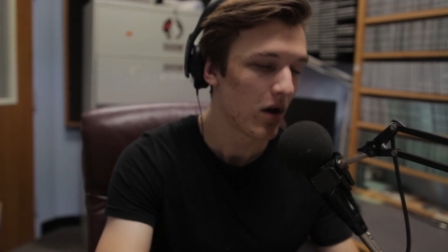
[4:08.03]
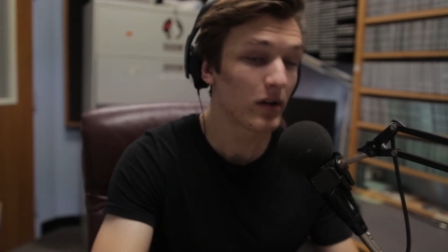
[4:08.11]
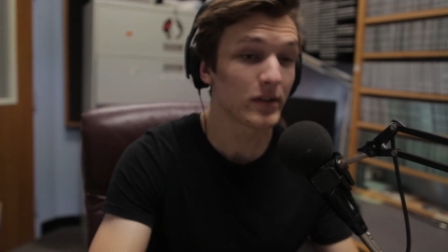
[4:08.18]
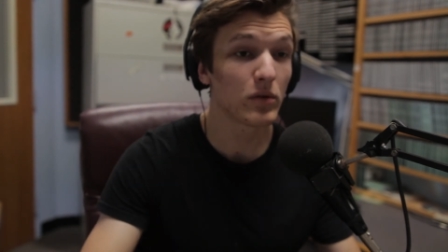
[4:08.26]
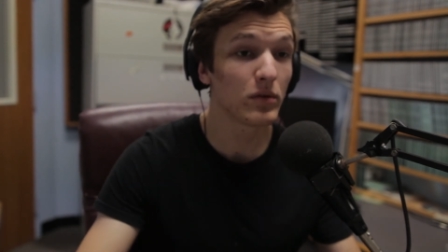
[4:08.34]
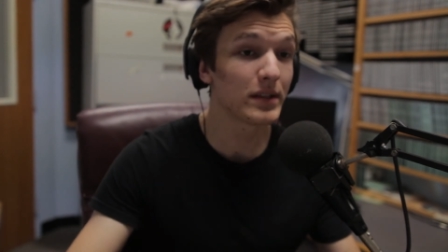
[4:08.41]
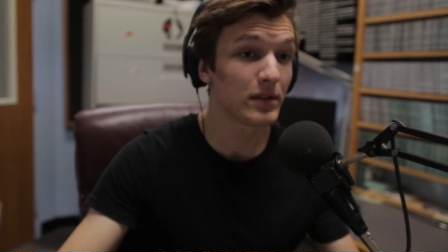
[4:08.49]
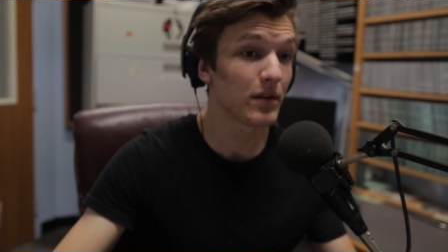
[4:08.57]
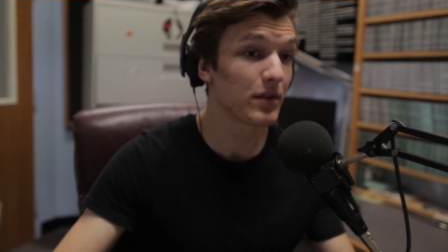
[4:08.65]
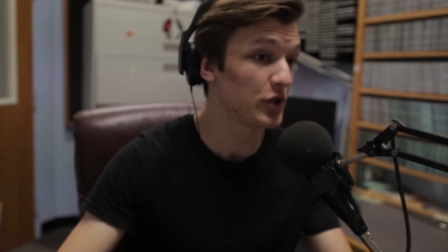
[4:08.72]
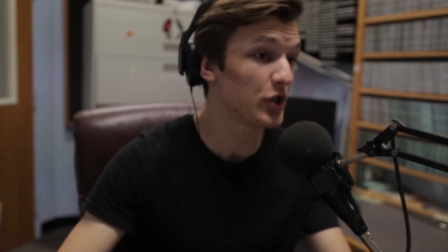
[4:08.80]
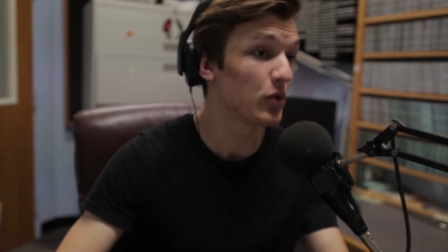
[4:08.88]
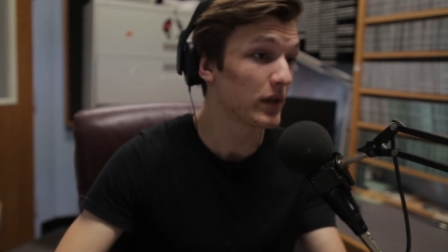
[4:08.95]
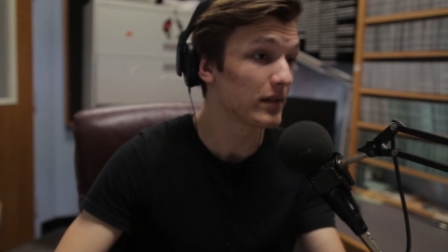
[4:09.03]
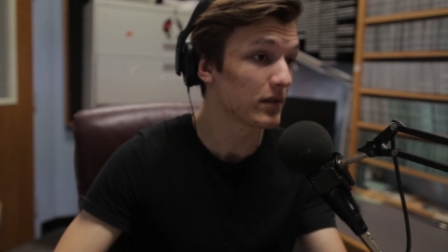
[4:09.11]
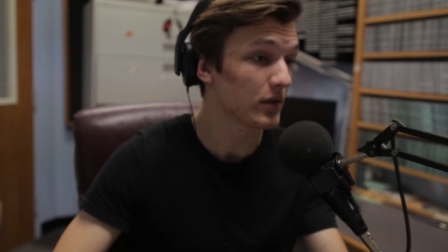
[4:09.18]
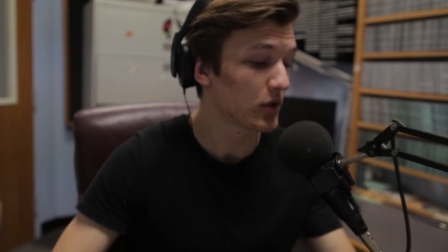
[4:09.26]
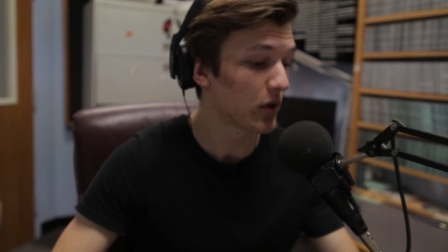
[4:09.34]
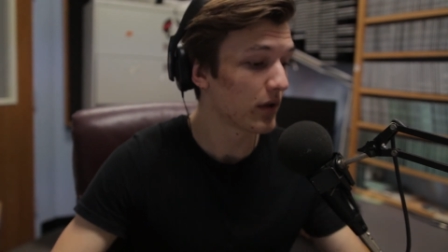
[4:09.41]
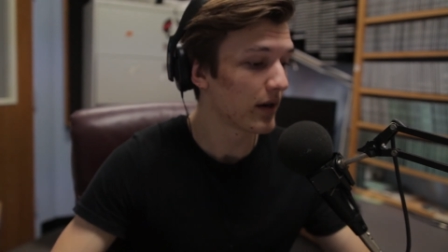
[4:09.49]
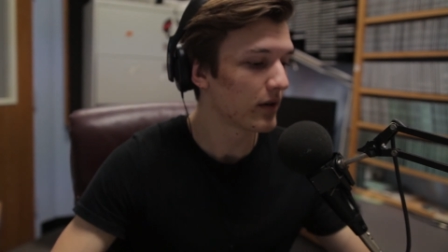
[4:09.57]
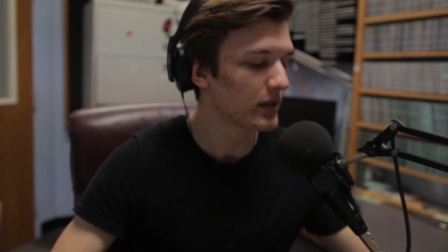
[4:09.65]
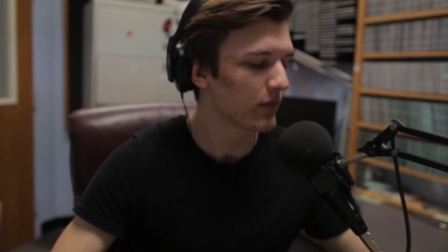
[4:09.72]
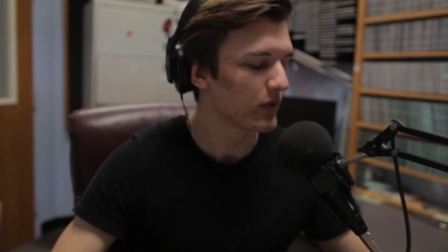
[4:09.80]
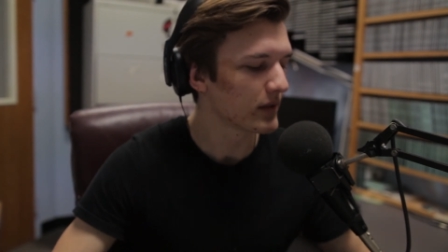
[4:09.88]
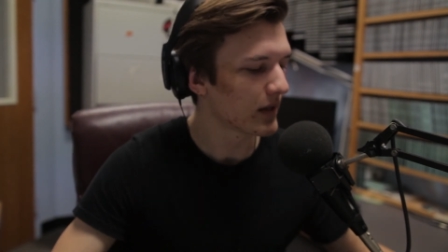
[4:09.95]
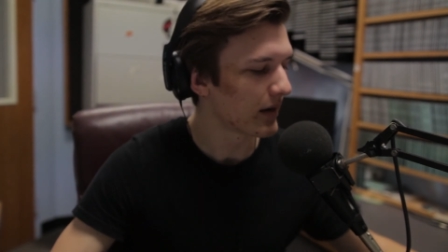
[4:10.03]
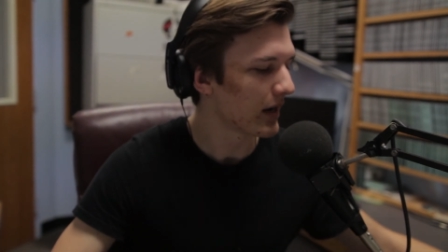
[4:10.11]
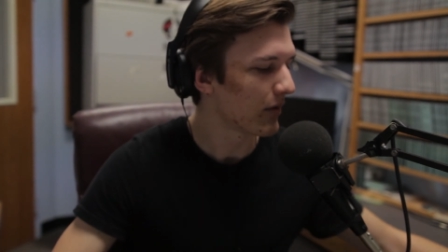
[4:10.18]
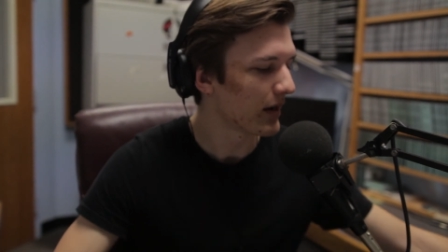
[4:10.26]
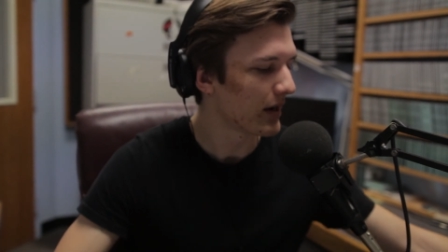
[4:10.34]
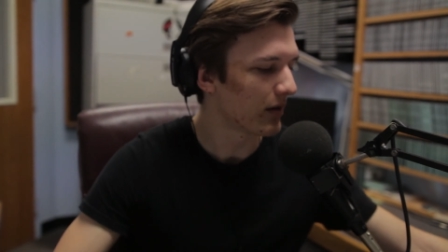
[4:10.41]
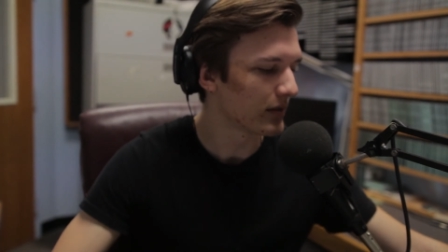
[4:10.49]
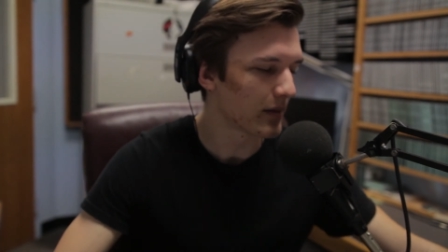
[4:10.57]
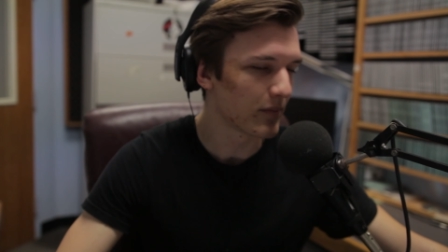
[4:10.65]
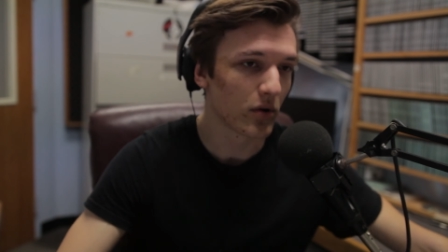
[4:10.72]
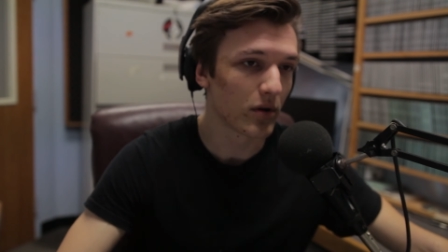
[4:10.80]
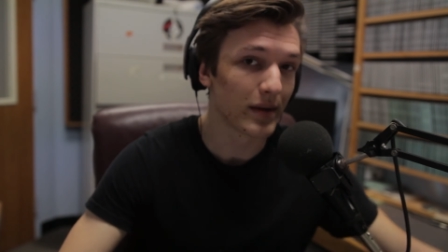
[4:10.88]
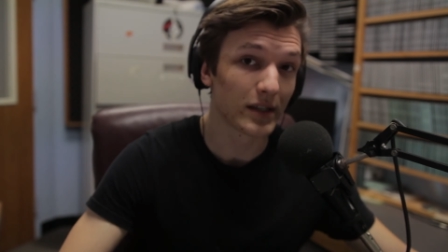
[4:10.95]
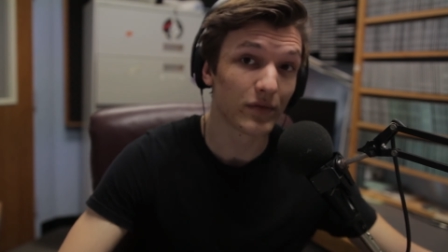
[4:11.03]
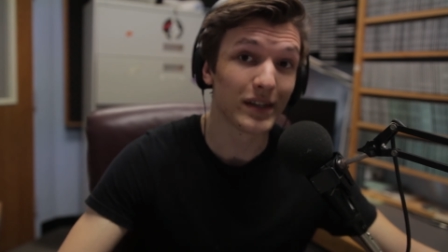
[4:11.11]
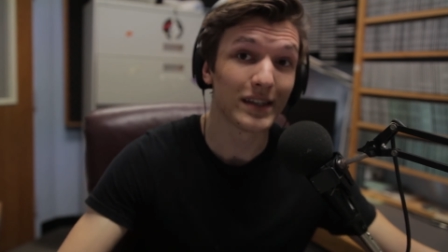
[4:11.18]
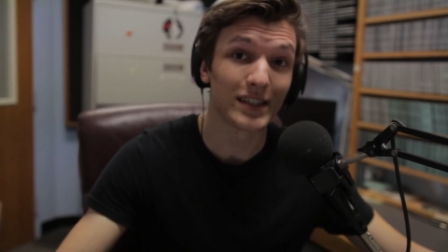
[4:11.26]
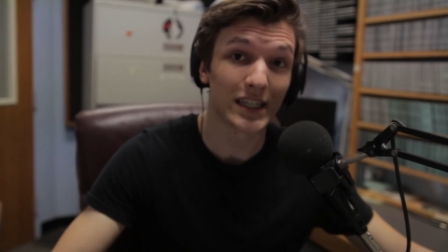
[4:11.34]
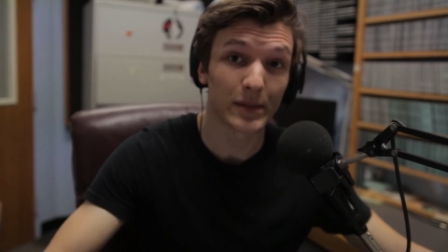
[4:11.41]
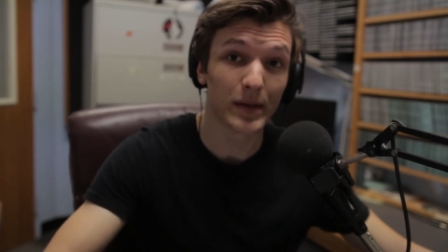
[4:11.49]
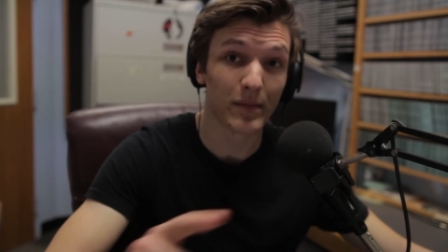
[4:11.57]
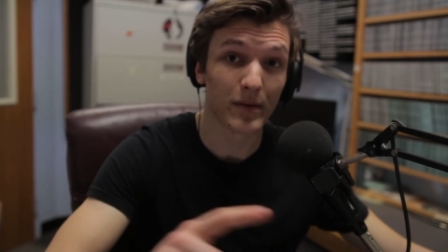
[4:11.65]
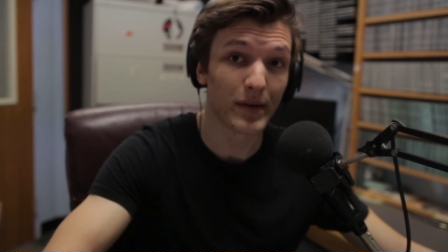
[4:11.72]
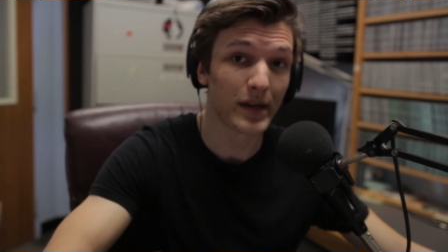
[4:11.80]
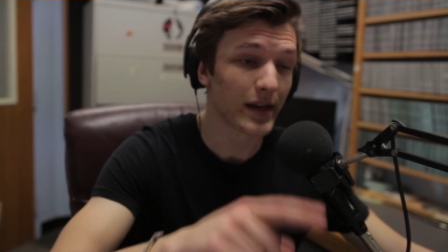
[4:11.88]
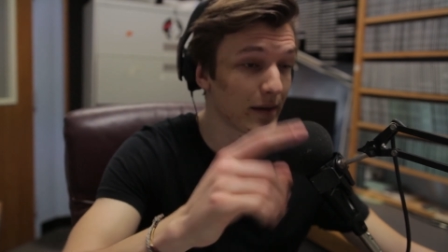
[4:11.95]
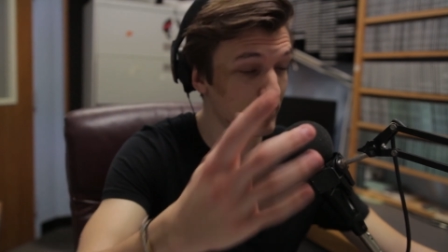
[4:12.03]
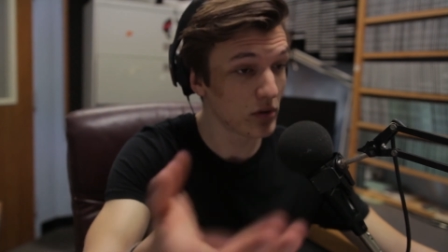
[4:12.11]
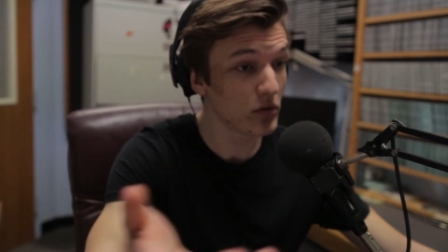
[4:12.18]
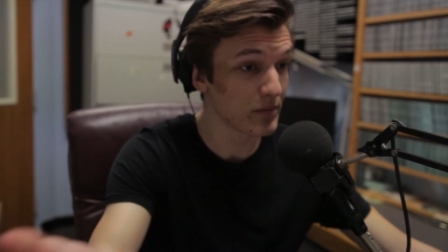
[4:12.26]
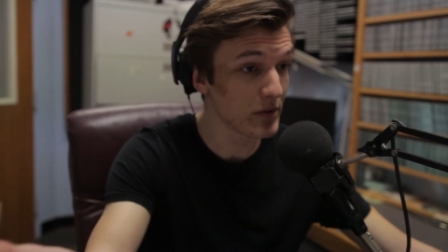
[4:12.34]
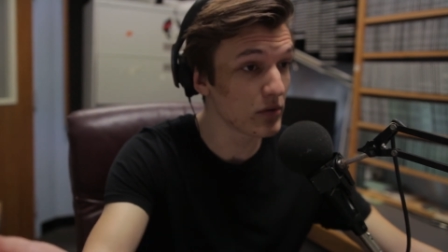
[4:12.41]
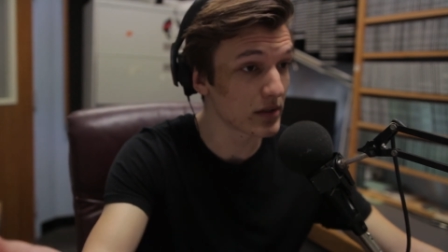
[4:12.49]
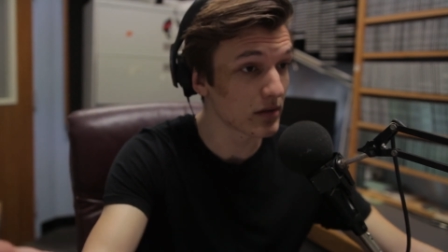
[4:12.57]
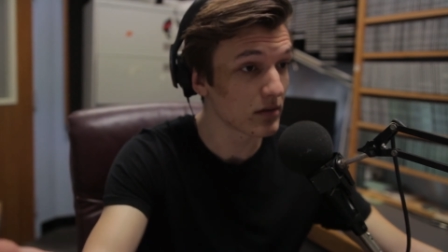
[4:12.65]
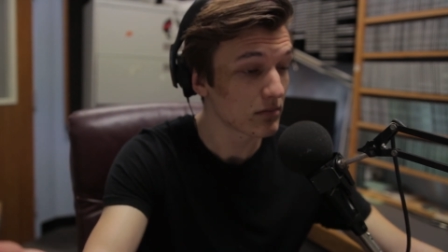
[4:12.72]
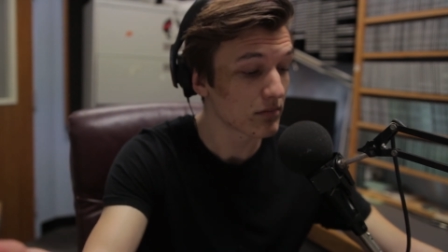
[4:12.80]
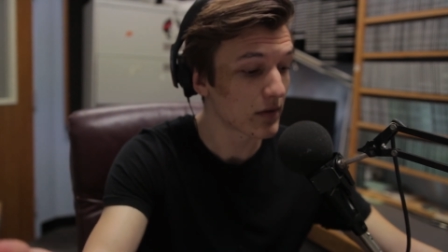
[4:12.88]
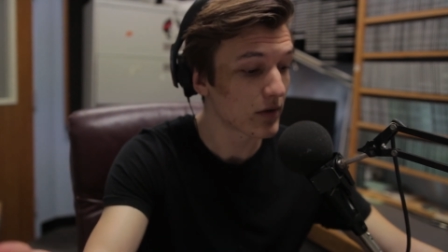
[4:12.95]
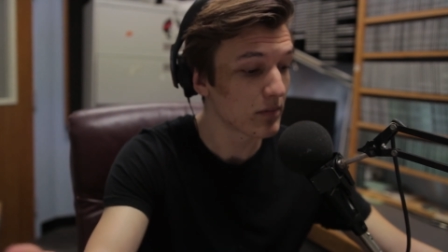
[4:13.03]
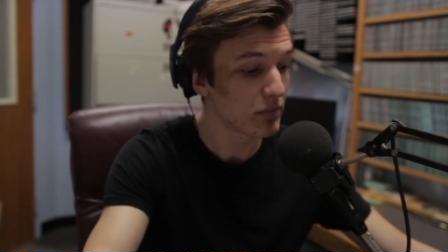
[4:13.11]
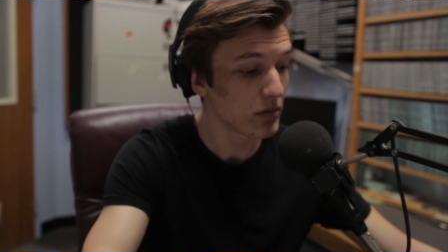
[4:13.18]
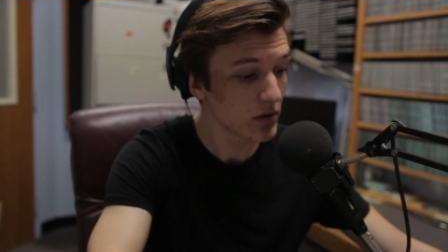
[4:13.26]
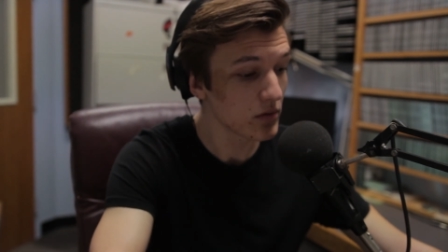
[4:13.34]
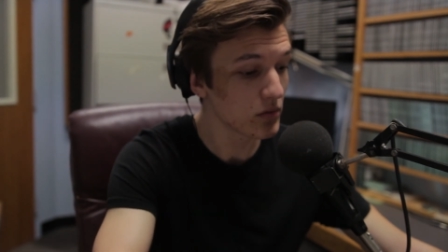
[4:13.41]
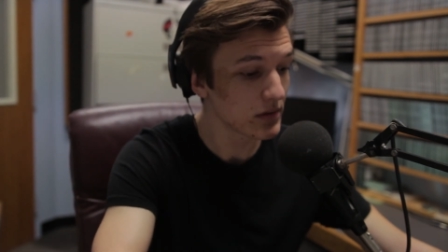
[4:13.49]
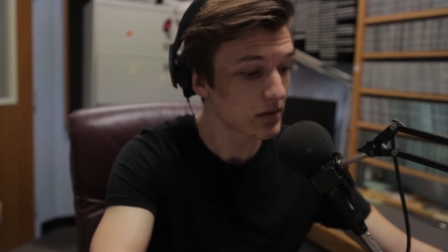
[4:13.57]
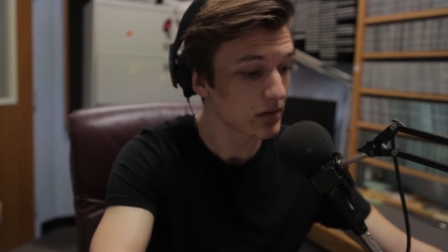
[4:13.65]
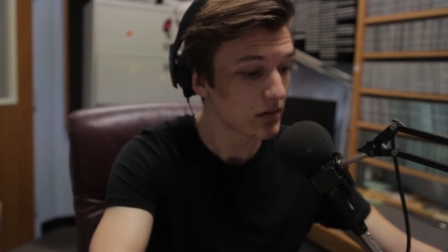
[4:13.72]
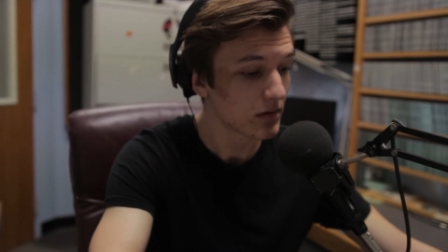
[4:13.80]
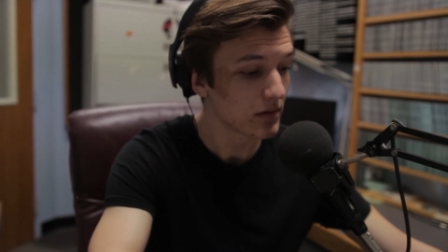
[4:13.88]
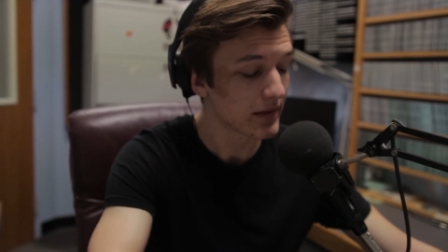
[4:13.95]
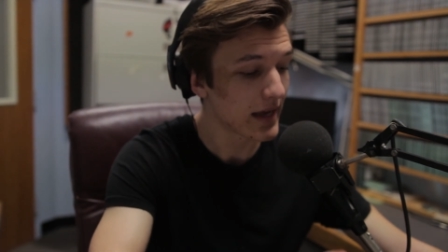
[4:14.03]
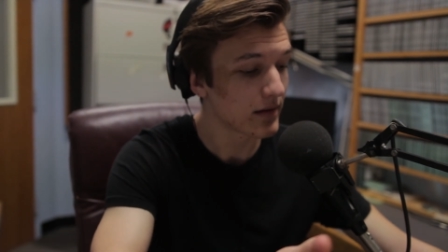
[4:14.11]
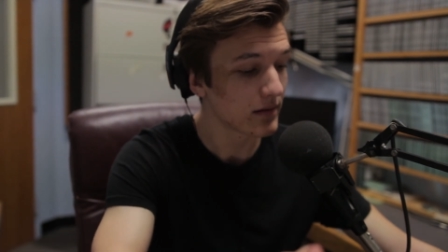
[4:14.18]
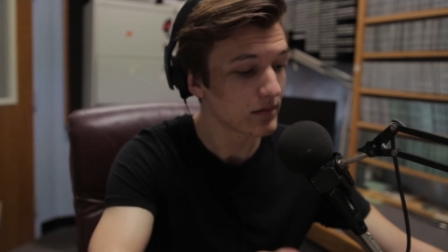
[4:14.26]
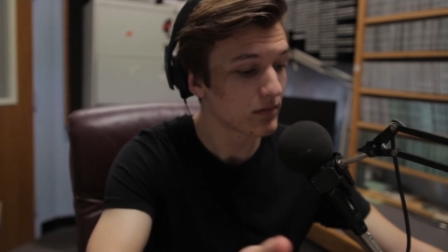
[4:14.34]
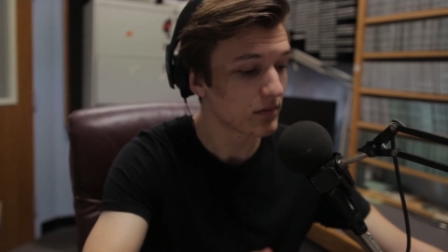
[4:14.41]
Also, listen to The Juke. It's the show that airs every Sunday right here on W M S V, six p m to midnight. Blues music, my friend. Blues that